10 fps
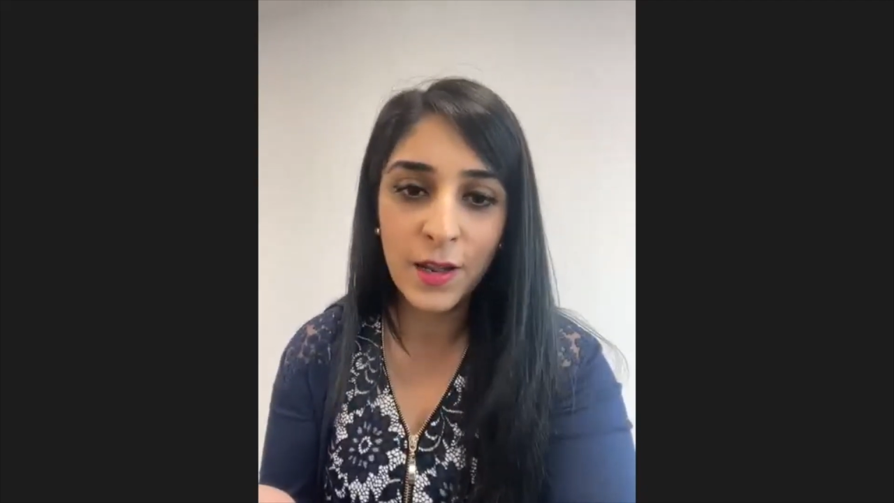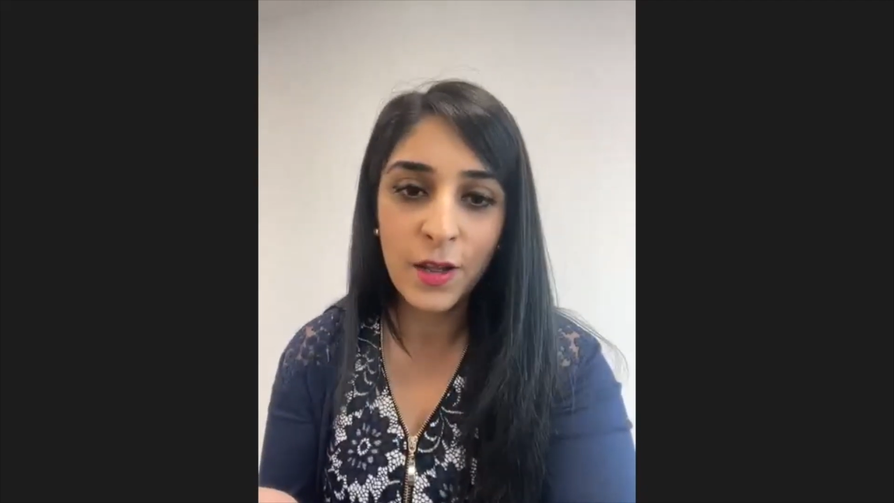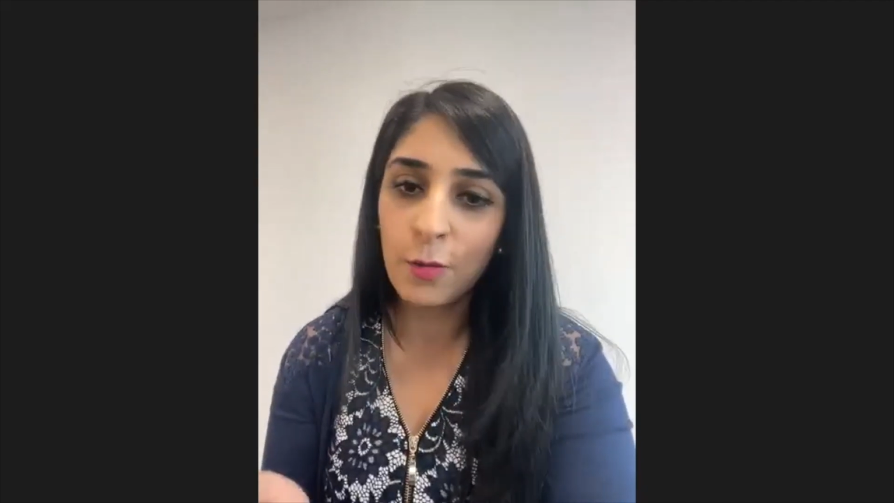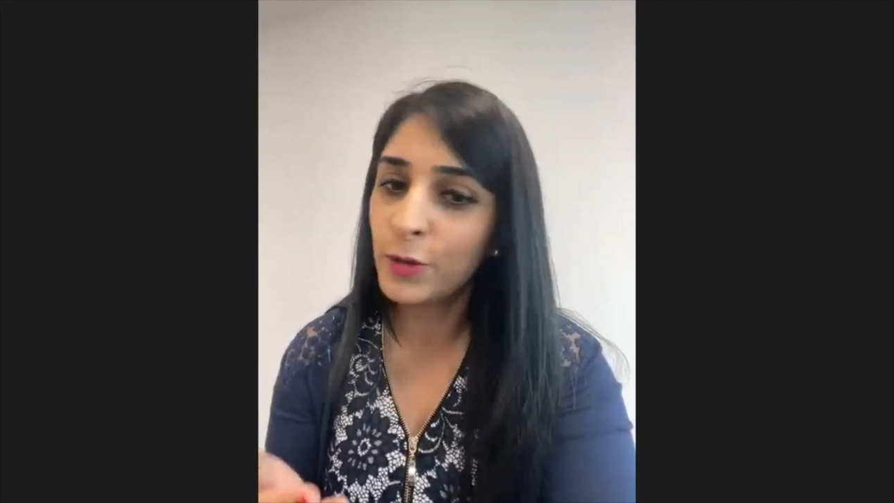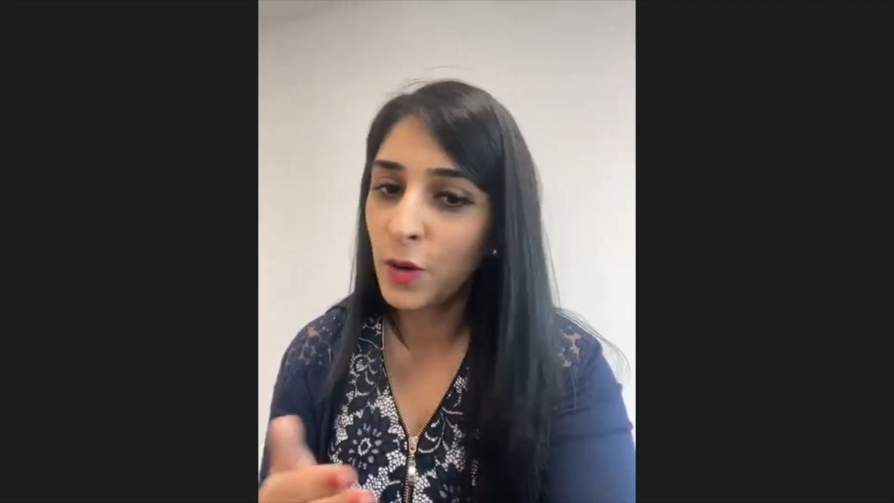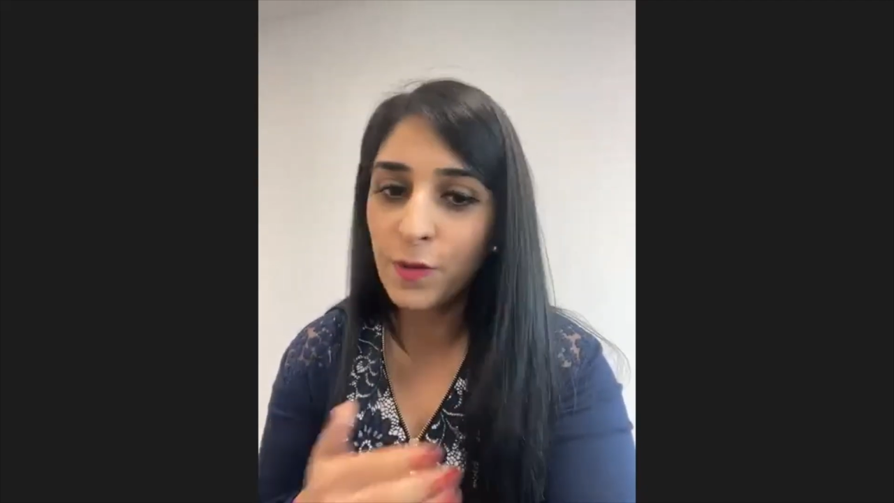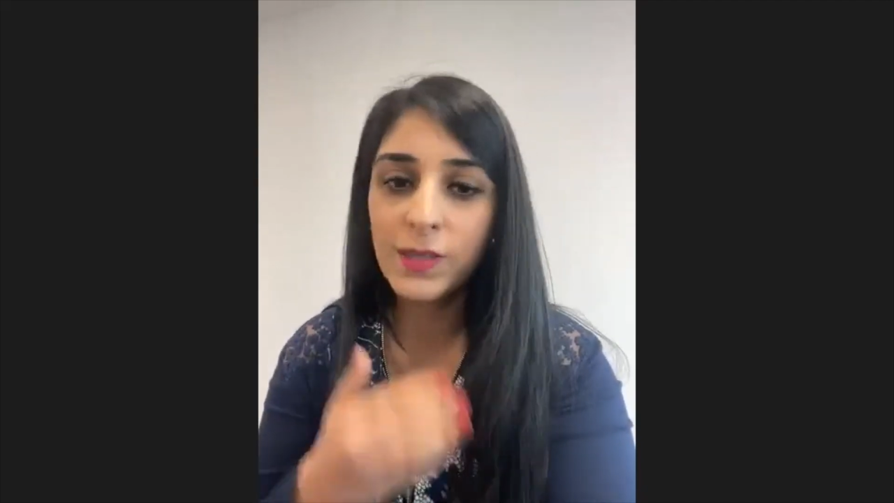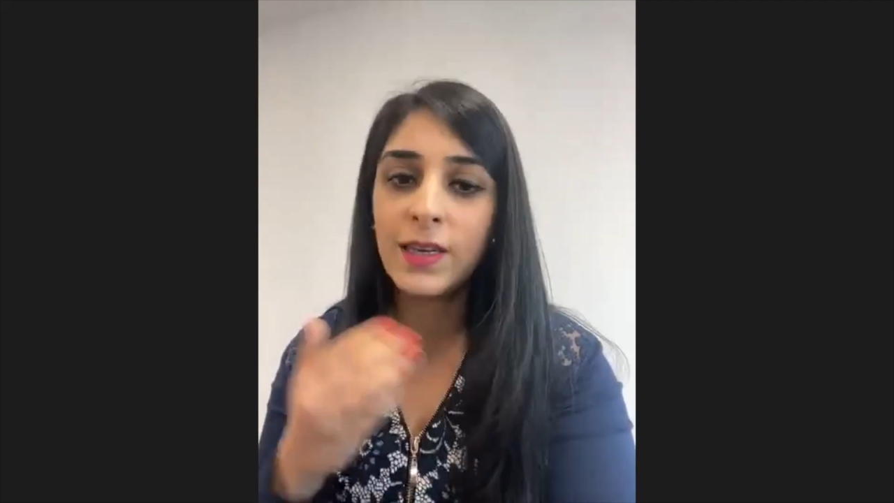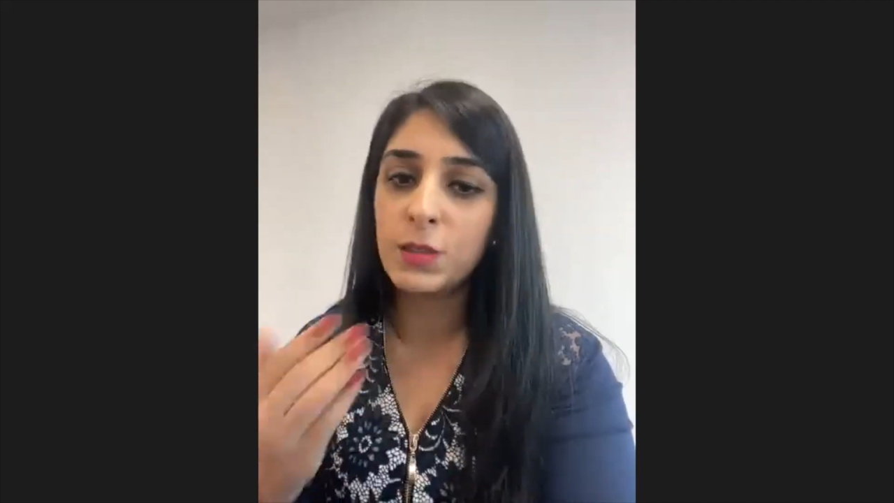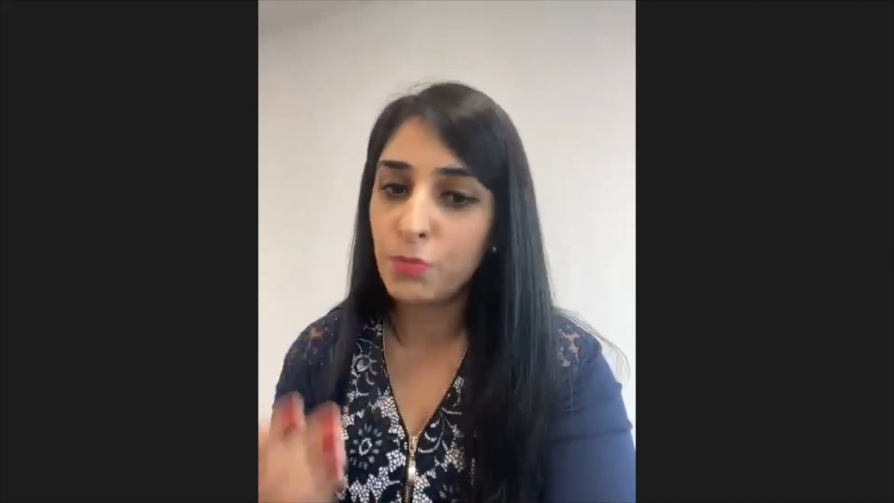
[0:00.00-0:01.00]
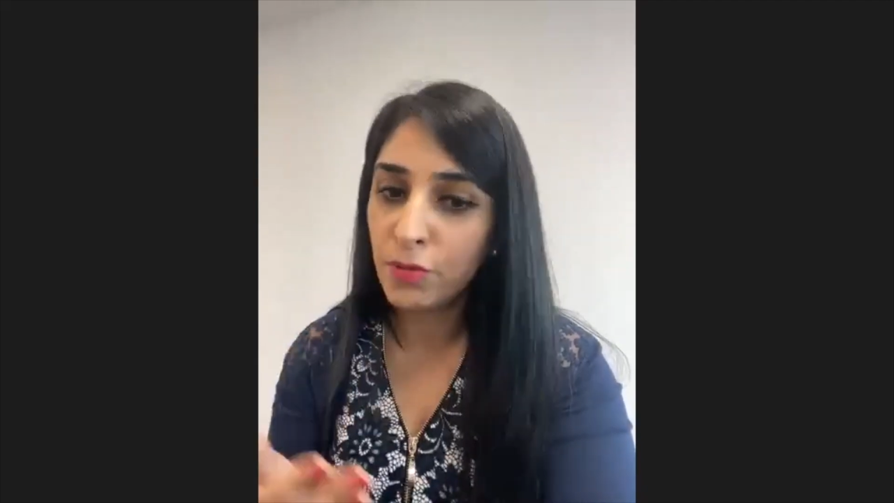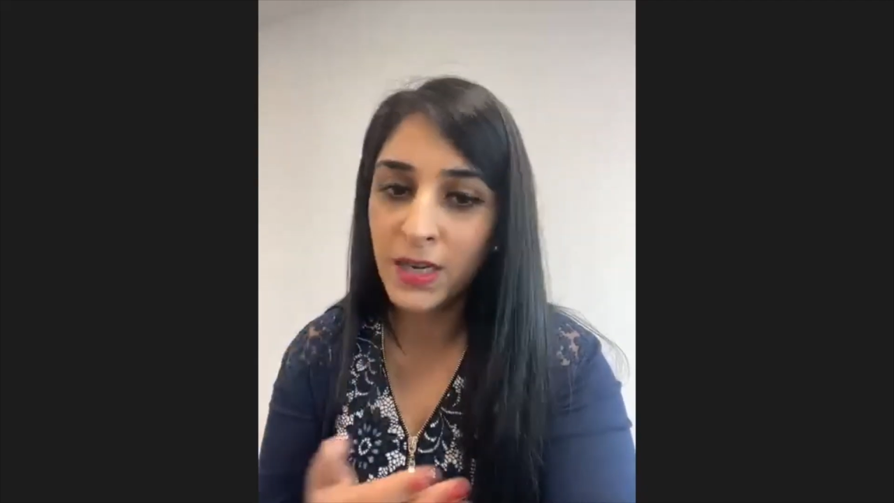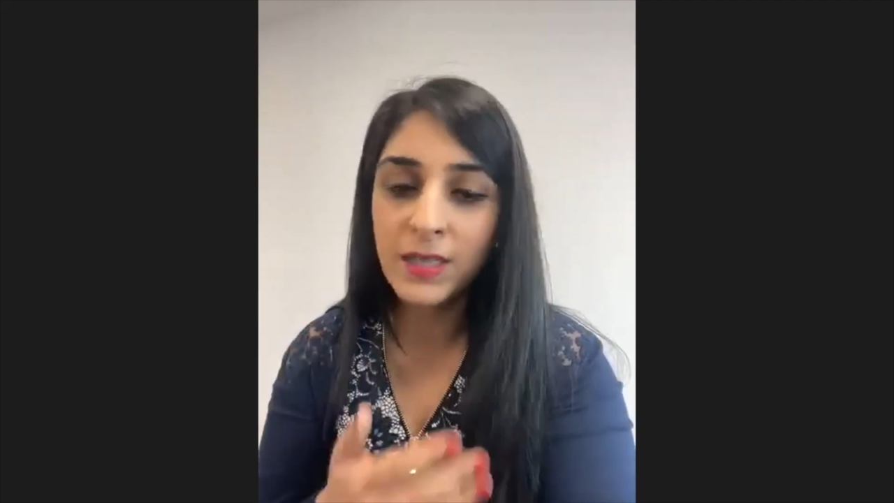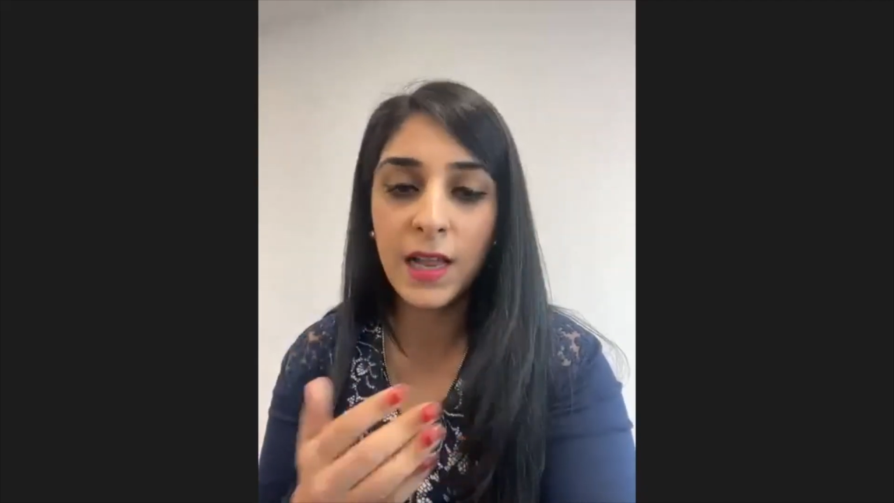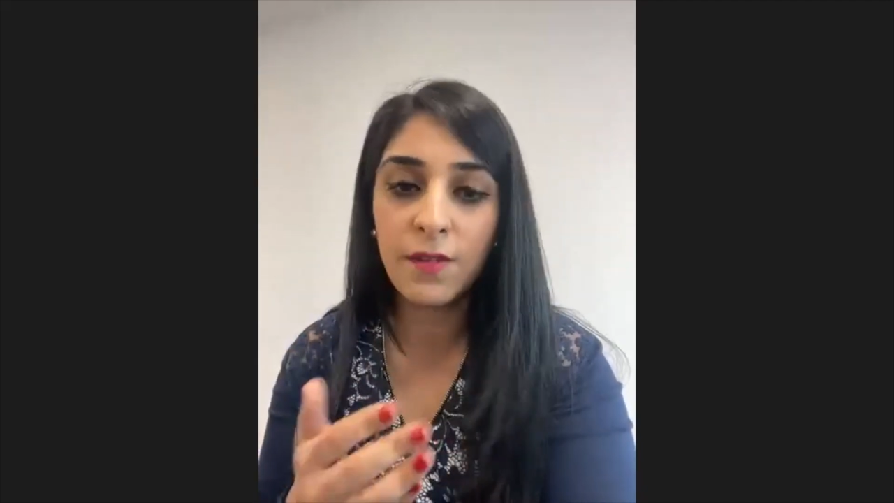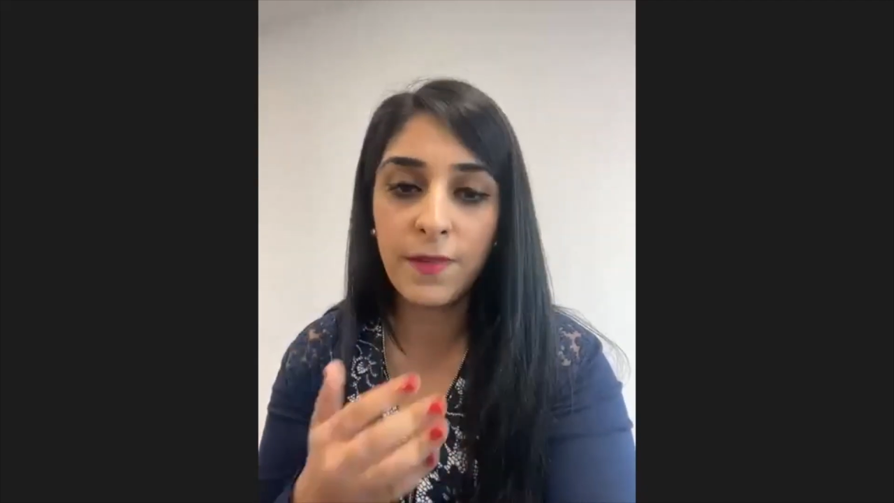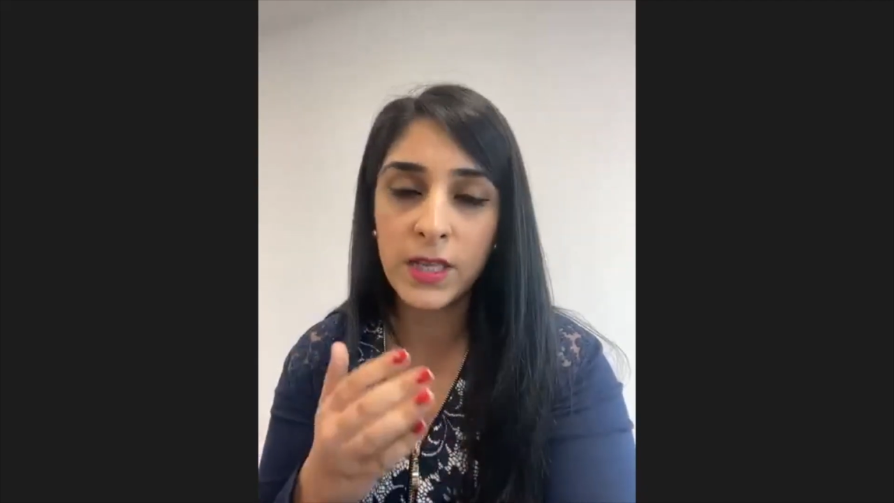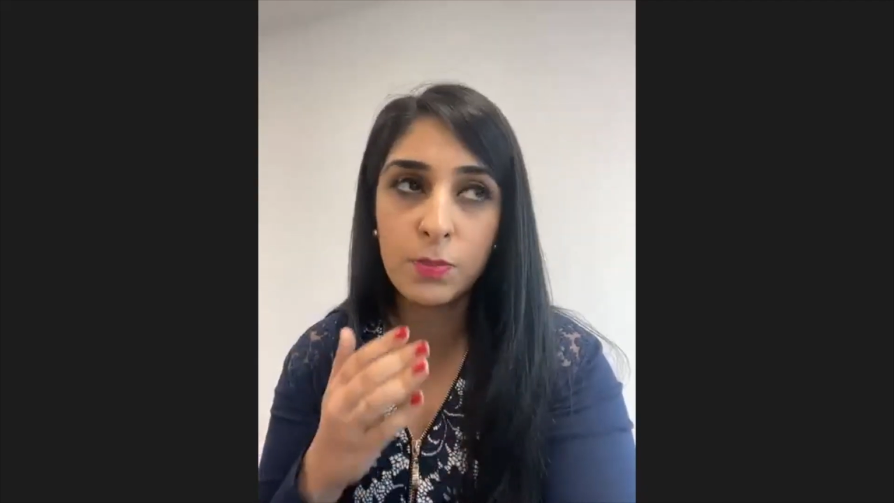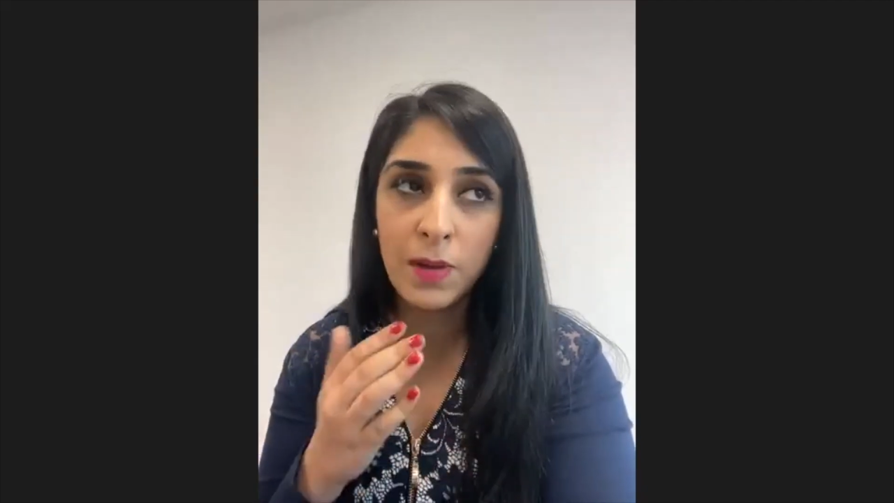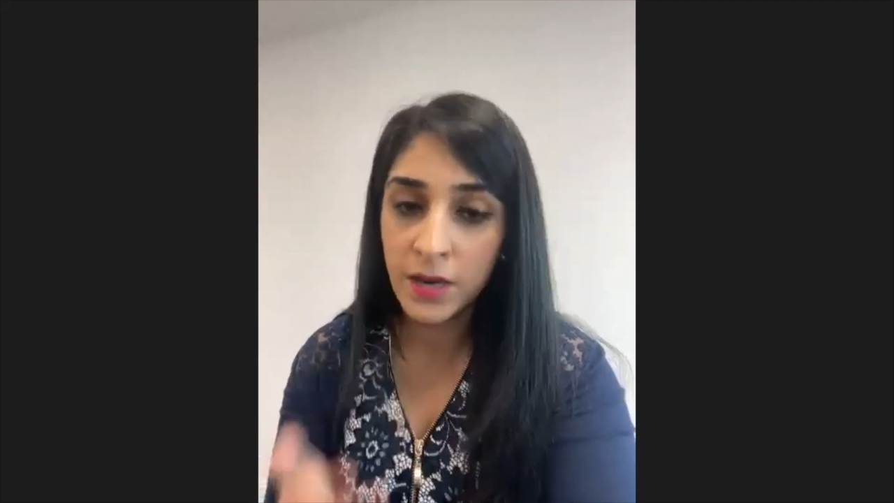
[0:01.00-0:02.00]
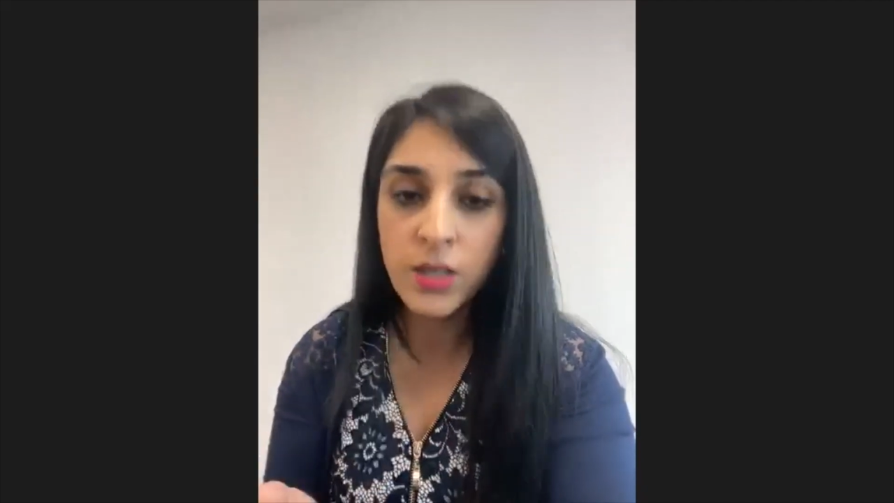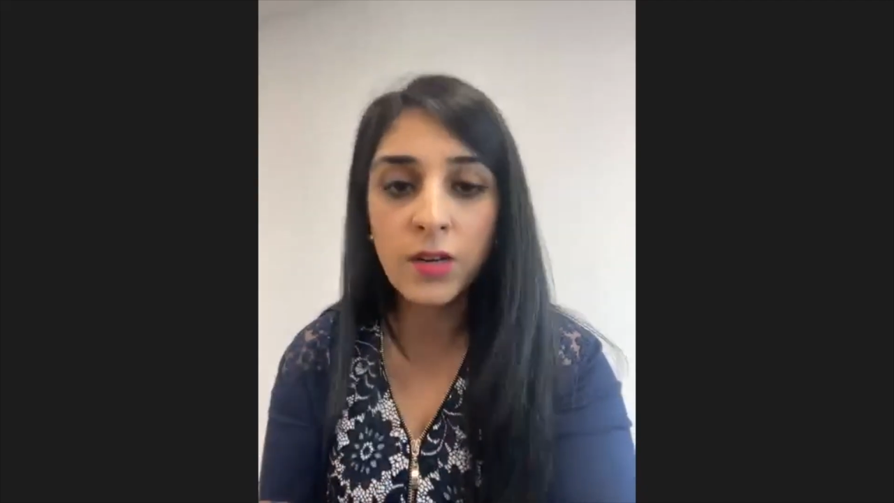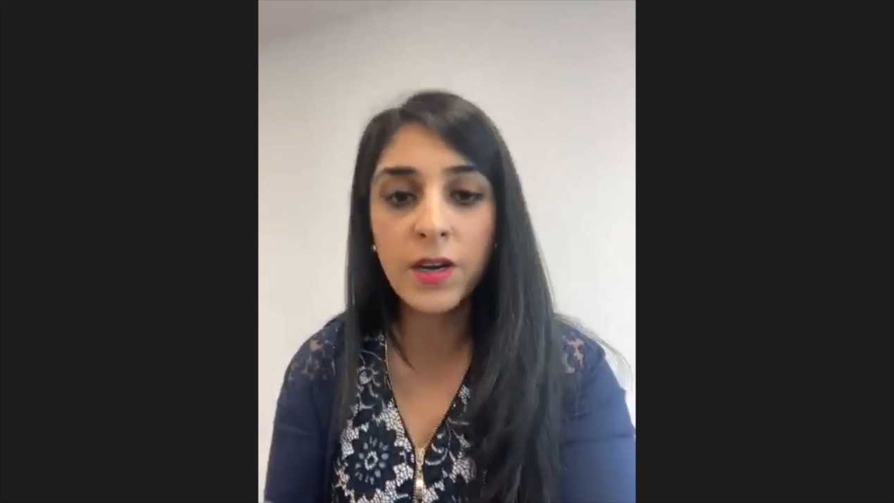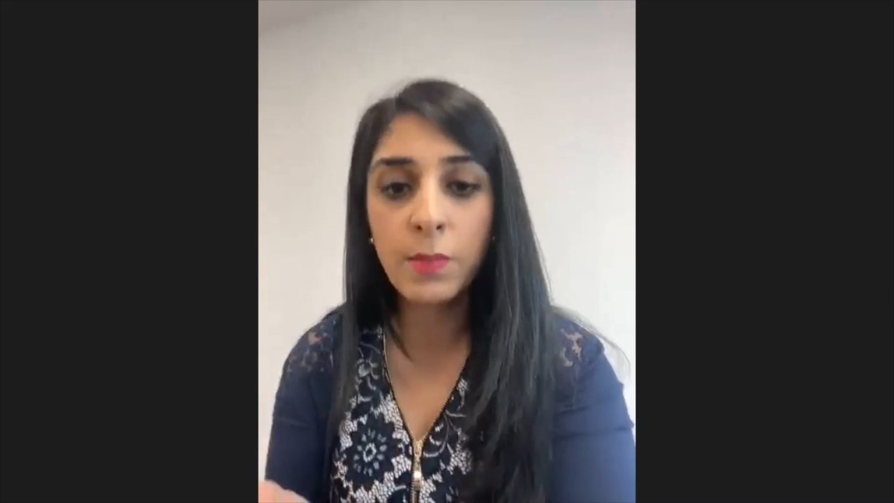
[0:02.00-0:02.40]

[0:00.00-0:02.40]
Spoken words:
which obviously is pretty self-explanatory,